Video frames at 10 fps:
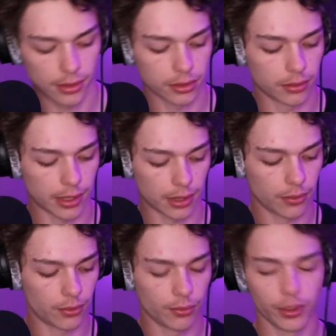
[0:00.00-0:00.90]
So now
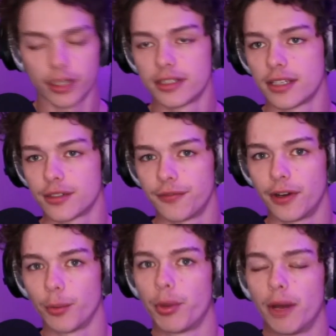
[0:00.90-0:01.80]
we're gonna test our
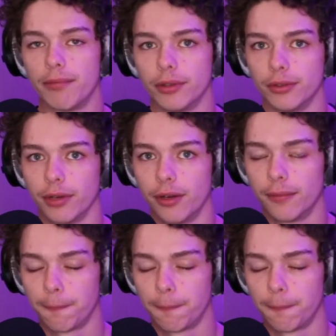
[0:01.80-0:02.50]
final pop filter out.